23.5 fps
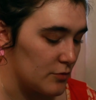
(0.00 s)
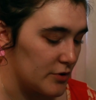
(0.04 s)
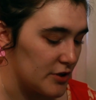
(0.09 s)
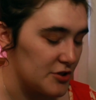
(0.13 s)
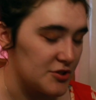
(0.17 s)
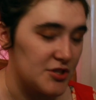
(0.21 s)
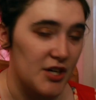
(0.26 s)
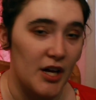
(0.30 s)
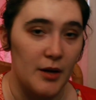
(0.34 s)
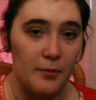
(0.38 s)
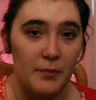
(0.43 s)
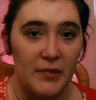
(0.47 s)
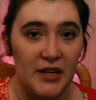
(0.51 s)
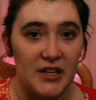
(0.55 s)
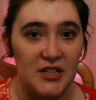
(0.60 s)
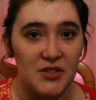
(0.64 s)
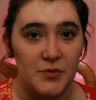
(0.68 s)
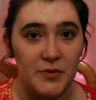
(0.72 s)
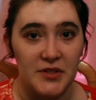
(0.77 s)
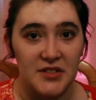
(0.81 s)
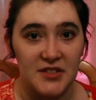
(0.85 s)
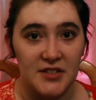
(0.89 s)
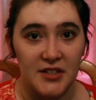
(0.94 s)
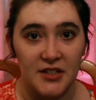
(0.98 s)
your time
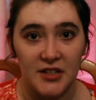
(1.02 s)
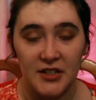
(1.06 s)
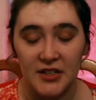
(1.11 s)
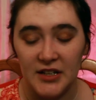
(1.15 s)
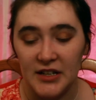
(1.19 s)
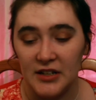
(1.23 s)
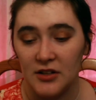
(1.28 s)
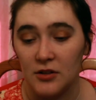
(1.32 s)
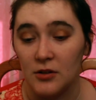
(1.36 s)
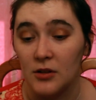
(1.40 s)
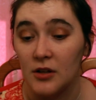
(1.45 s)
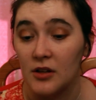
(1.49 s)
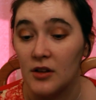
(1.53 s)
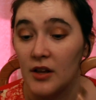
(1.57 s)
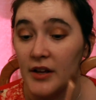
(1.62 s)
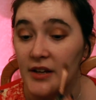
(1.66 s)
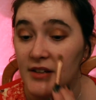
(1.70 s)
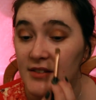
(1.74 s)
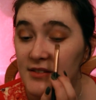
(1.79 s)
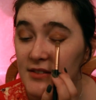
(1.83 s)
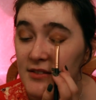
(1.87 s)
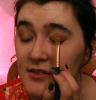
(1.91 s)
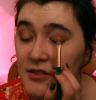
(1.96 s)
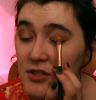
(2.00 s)
management's going to need to look
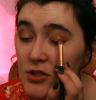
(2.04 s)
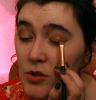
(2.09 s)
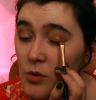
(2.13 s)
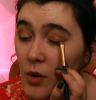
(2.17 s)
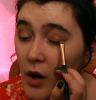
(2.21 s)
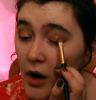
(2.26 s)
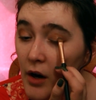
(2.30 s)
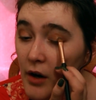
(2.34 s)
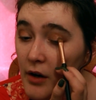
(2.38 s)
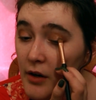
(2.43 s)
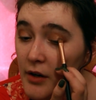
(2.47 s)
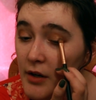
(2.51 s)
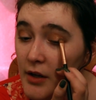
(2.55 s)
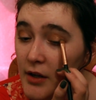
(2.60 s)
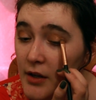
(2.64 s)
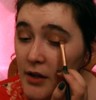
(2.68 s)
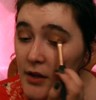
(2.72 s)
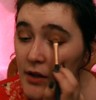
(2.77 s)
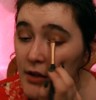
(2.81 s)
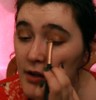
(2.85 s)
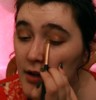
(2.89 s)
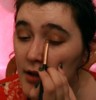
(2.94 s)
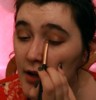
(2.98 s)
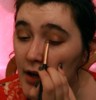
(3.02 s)
like since you are
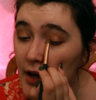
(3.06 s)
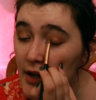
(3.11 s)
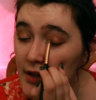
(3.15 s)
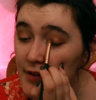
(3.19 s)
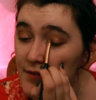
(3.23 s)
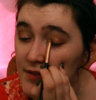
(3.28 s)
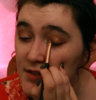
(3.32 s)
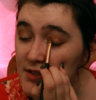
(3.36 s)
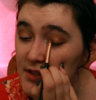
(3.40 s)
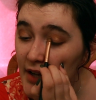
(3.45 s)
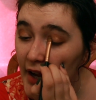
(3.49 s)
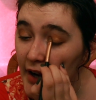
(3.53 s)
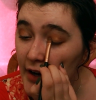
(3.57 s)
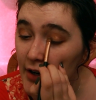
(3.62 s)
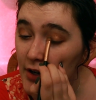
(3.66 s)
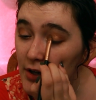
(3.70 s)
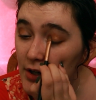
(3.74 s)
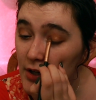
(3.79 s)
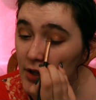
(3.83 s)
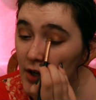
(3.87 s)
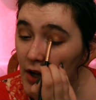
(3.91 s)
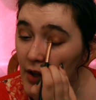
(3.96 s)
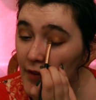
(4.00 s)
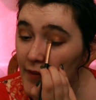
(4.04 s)
kind of
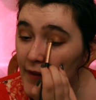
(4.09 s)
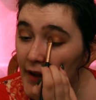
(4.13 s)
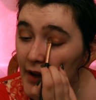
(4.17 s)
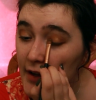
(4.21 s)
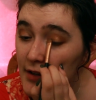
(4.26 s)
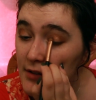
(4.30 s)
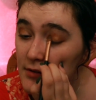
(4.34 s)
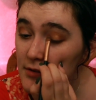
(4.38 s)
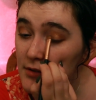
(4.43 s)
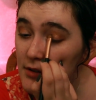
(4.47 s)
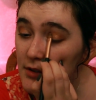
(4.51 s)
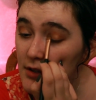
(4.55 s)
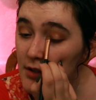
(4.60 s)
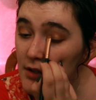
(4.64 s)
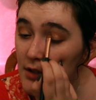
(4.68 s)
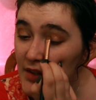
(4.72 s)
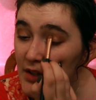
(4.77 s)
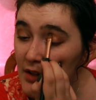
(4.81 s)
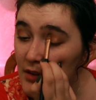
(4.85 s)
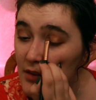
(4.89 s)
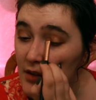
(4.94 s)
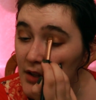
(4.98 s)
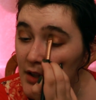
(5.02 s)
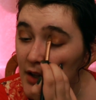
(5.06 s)
staggered on that.
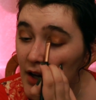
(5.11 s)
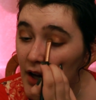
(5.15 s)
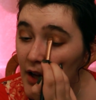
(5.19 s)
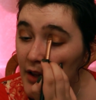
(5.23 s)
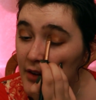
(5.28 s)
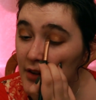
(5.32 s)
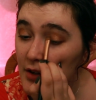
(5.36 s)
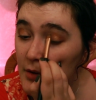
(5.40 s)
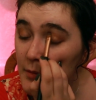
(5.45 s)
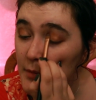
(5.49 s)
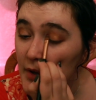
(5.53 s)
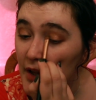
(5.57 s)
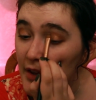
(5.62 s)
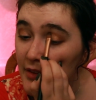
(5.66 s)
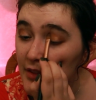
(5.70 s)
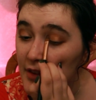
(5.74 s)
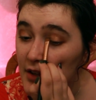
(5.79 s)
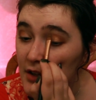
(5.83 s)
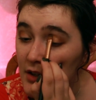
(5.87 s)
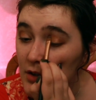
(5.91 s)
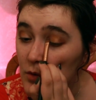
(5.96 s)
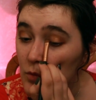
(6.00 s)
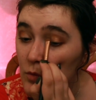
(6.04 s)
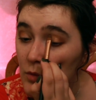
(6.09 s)
The other
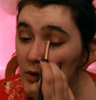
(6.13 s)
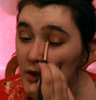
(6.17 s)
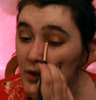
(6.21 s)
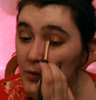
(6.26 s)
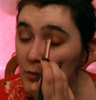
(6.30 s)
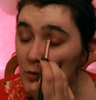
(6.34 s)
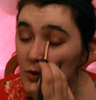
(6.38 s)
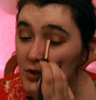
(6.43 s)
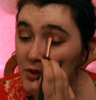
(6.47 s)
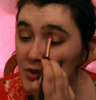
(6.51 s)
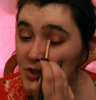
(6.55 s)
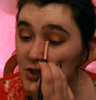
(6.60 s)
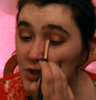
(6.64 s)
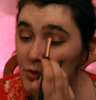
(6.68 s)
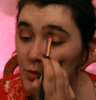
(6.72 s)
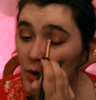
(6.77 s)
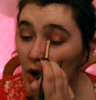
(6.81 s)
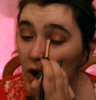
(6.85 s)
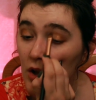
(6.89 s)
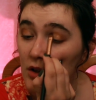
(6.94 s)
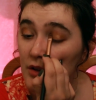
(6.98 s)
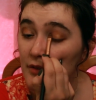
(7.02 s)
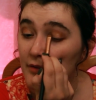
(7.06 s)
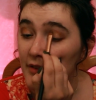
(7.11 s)
method will do
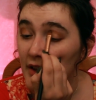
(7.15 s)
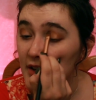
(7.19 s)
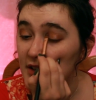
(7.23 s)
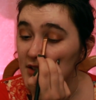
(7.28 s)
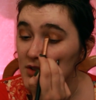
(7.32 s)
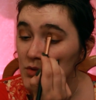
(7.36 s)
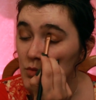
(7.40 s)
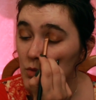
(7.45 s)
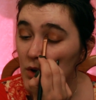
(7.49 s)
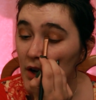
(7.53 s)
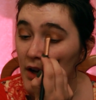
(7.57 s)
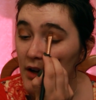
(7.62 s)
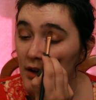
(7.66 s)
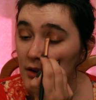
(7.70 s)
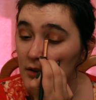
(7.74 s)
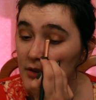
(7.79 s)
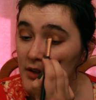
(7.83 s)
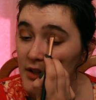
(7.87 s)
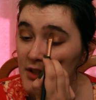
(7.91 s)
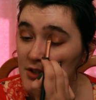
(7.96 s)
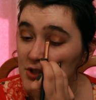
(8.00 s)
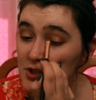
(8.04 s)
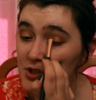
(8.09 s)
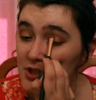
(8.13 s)
all of that as well.
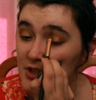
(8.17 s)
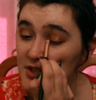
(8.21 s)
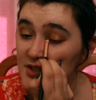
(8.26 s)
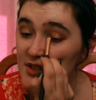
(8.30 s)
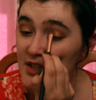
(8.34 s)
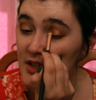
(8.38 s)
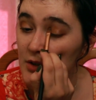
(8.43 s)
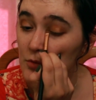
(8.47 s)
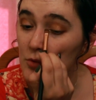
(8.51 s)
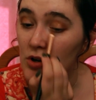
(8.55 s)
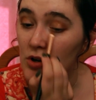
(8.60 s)
It's just, it